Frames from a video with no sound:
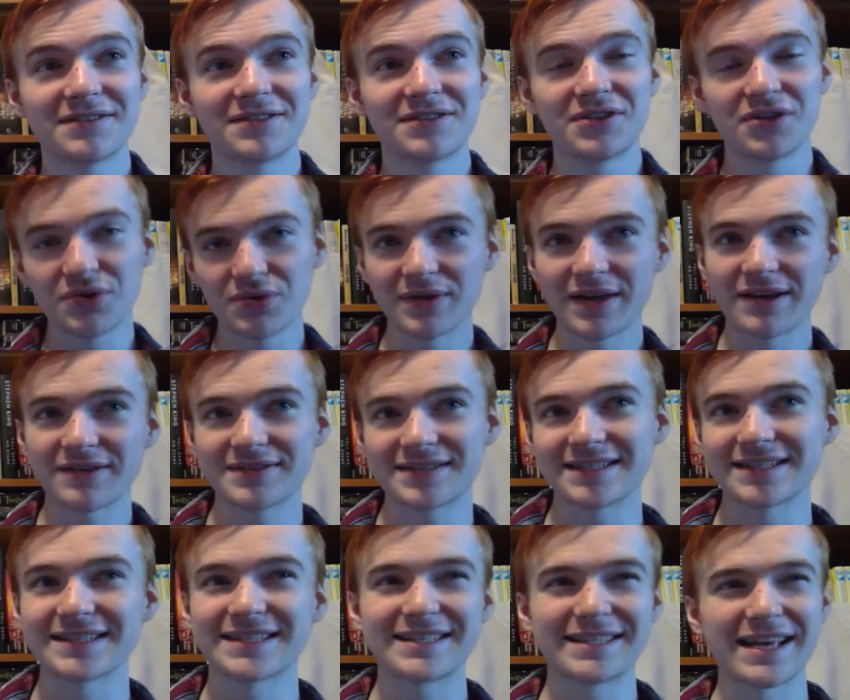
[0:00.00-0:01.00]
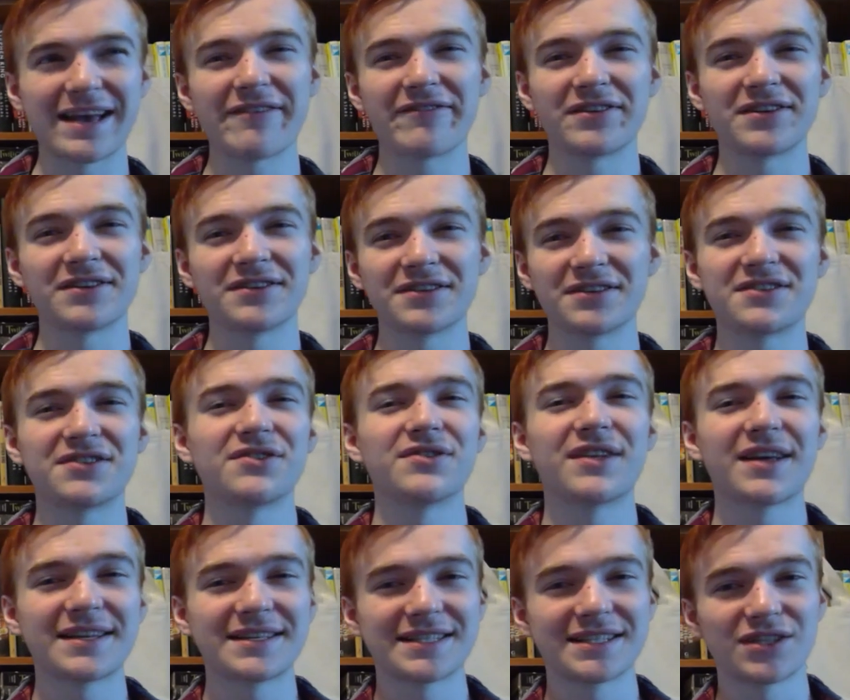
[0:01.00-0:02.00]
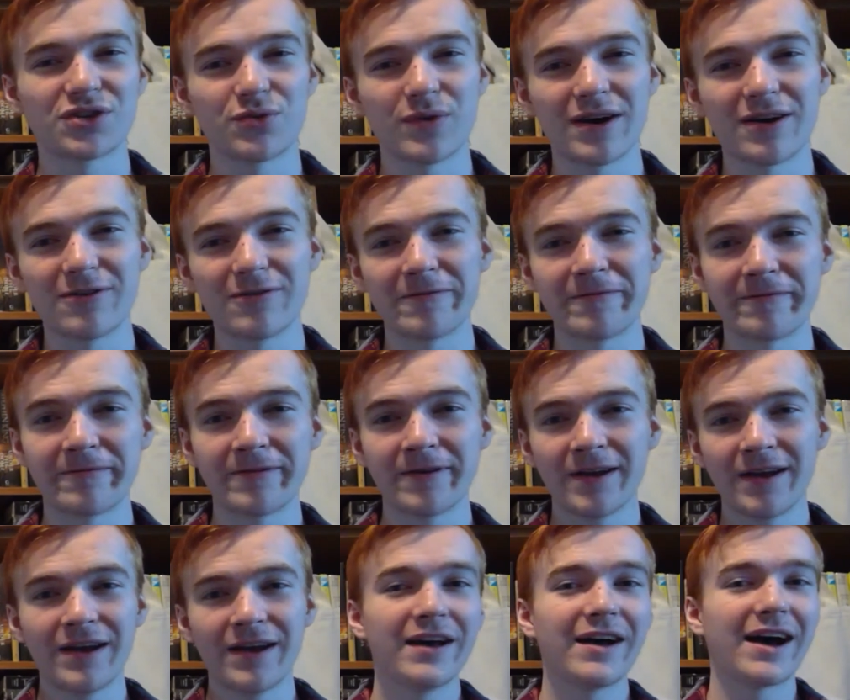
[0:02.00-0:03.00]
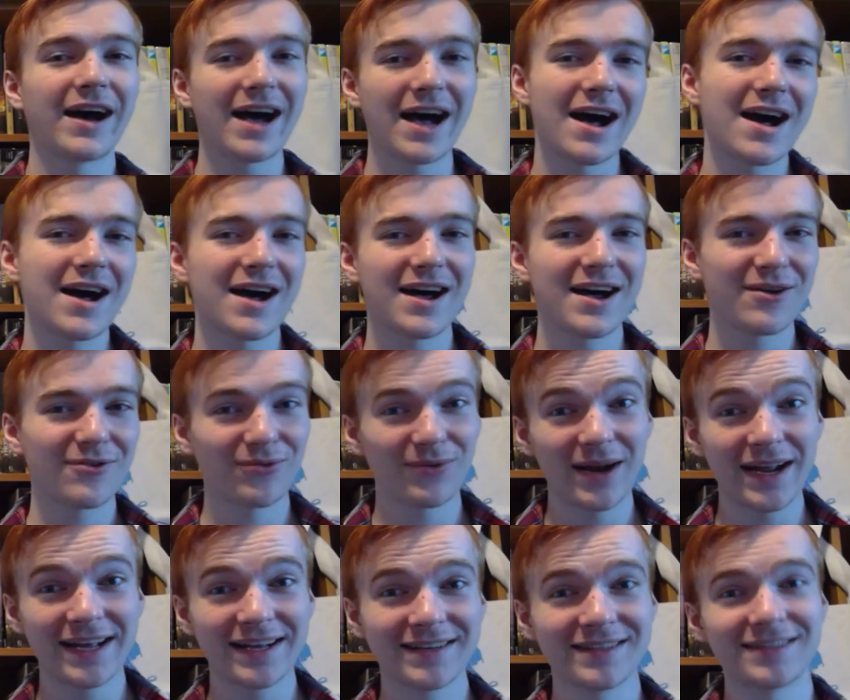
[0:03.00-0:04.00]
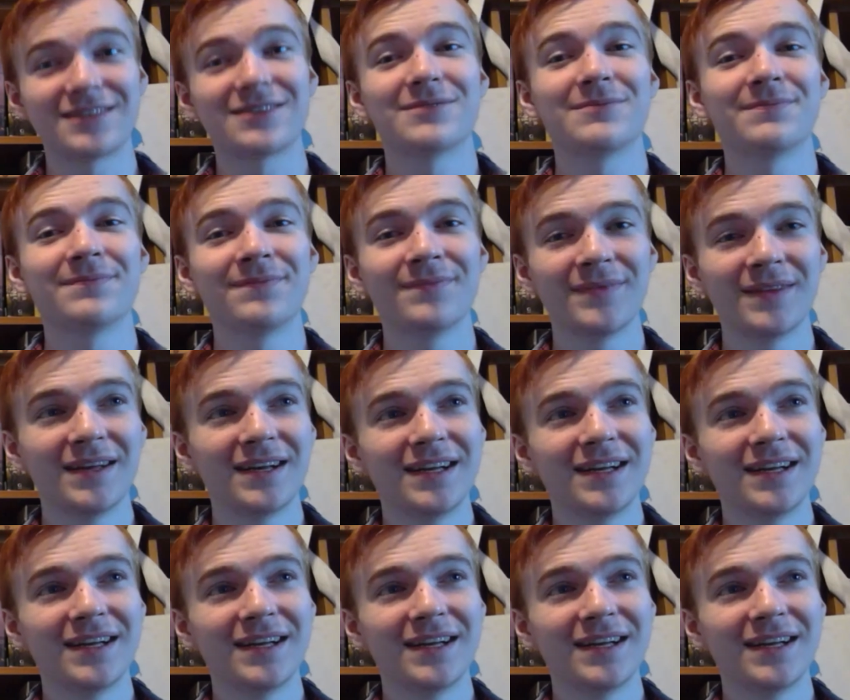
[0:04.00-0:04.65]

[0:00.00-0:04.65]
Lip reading: 2007 to 2012 haha random.